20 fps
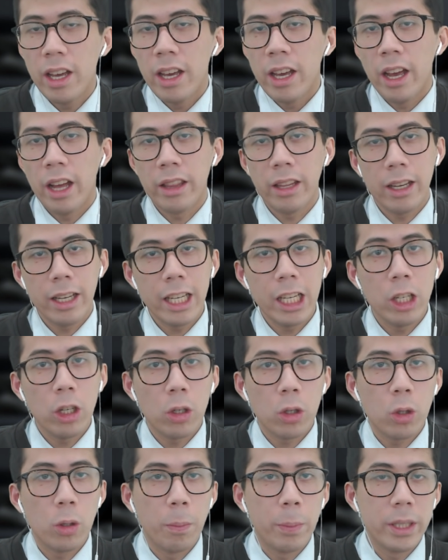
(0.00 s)
in that
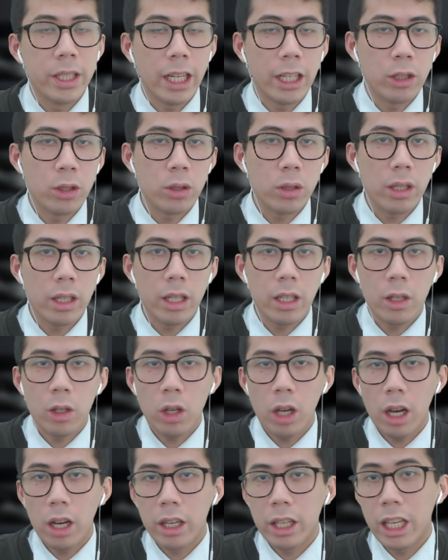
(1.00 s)
Elon could potentially
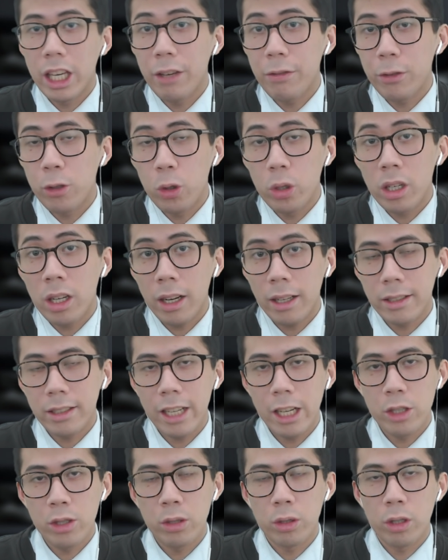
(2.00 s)
give
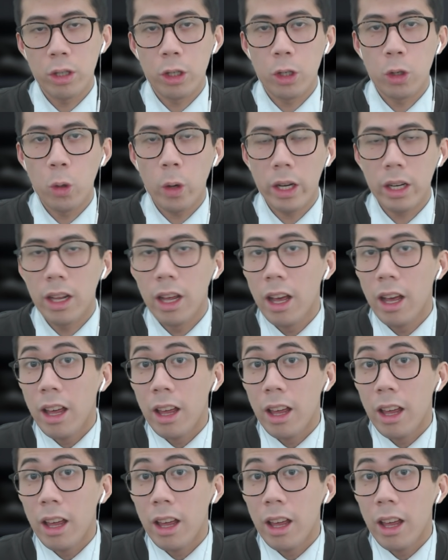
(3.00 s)
utilization to the coin,